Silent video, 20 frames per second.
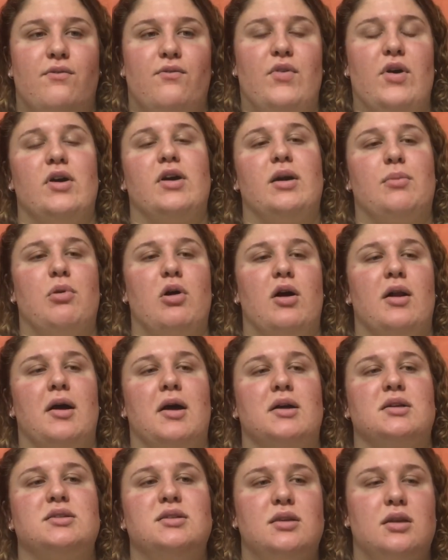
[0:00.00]
Very good
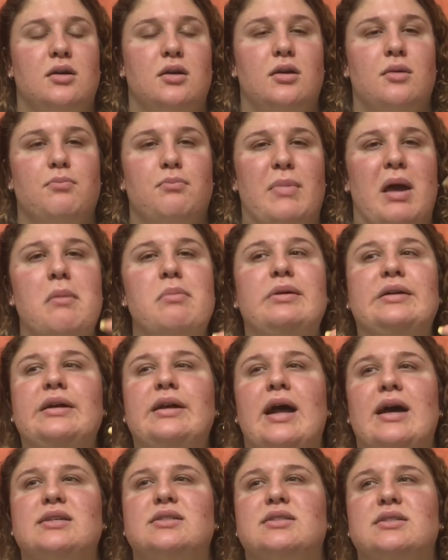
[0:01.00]
product.
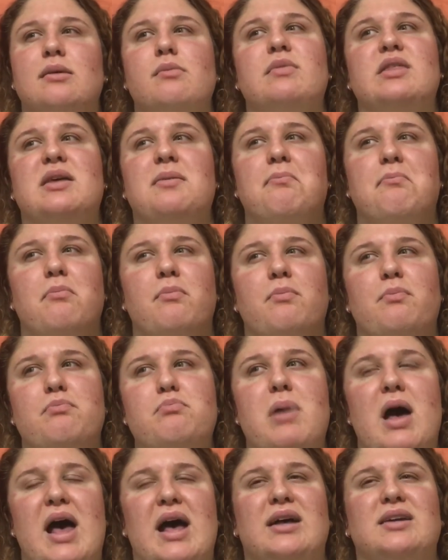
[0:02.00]
Maybelline has some of the
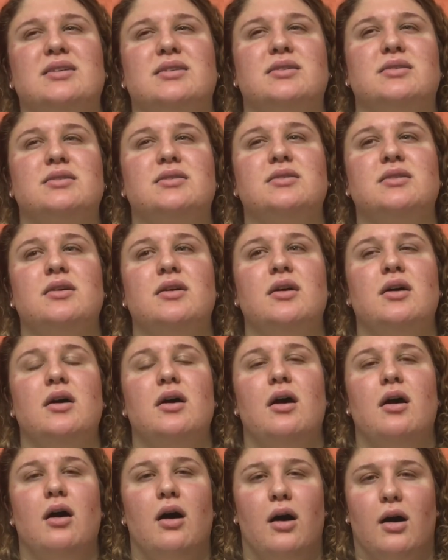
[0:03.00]
best
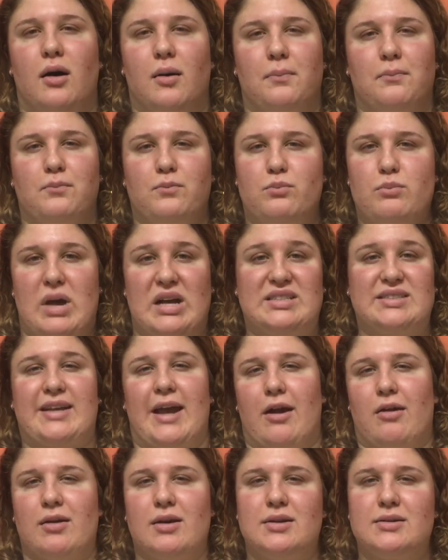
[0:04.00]

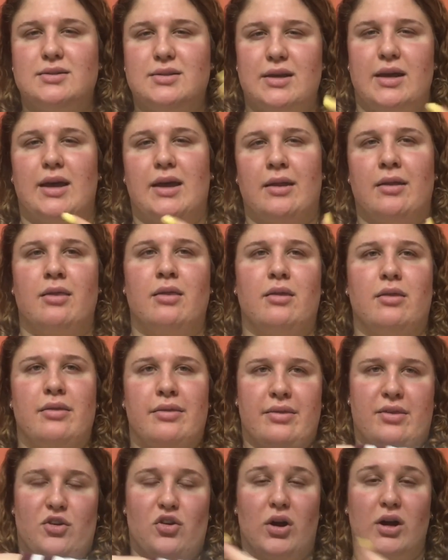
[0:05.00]
mascaras in
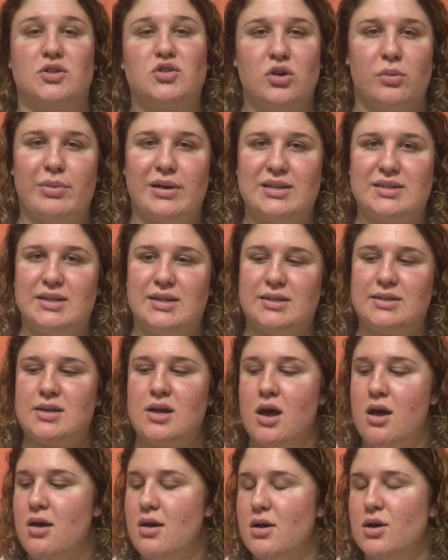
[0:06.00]
the drugstore business,
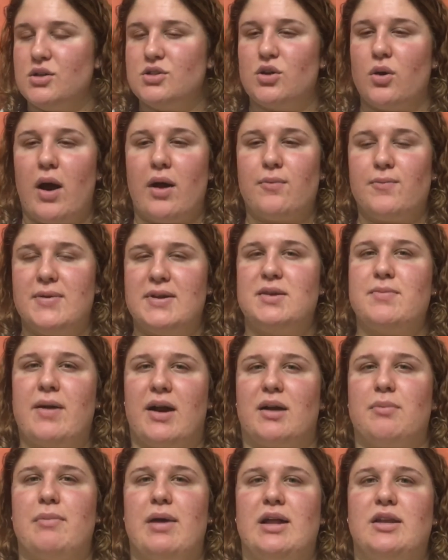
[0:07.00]
so I really
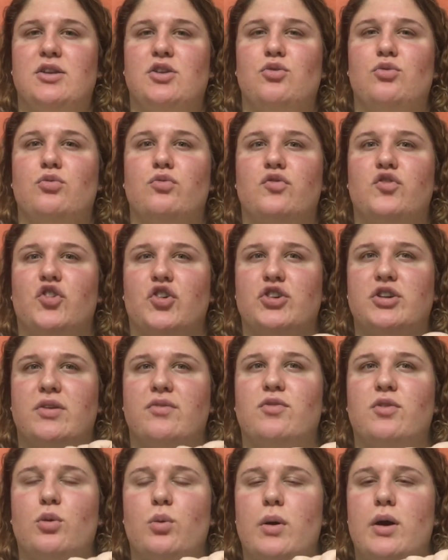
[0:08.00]
recommend you
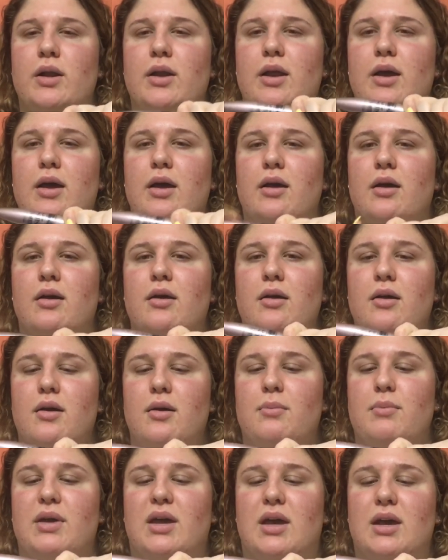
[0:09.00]
searching for one
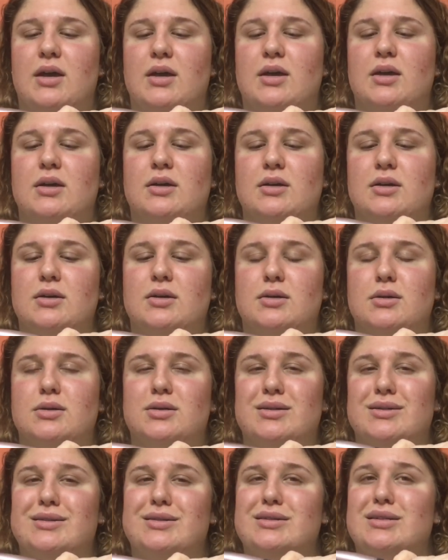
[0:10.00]

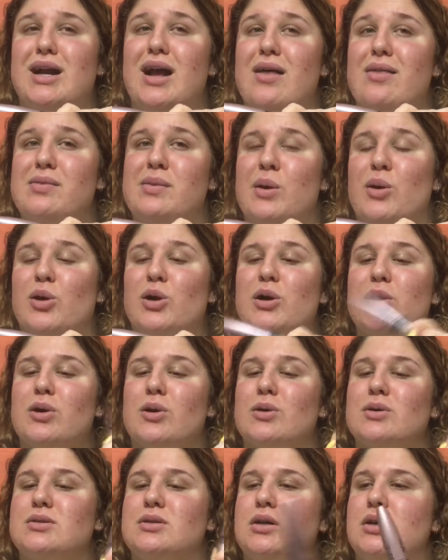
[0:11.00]
because they're
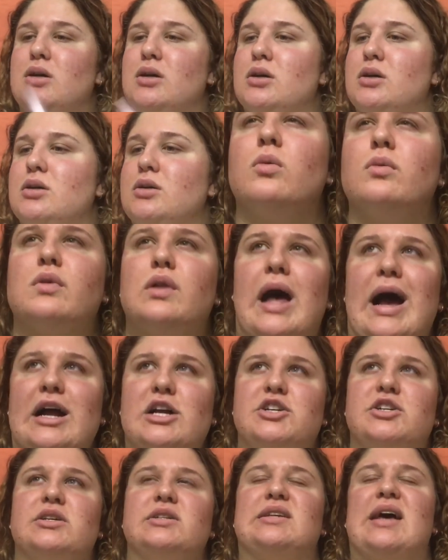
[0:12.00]
gooders.
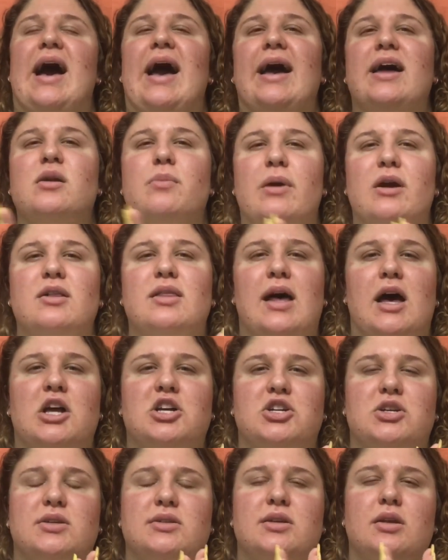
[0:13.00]
Lashes. I had a pair of
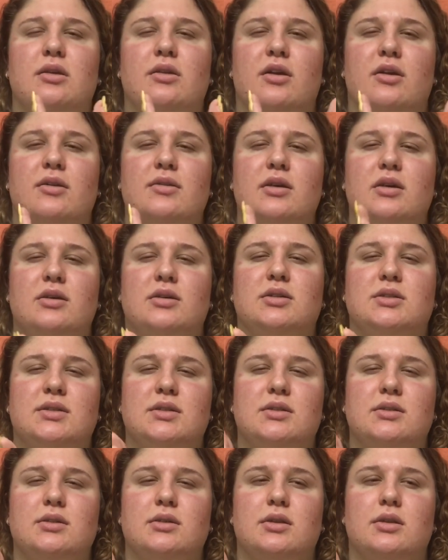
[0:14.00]
lashes. They're these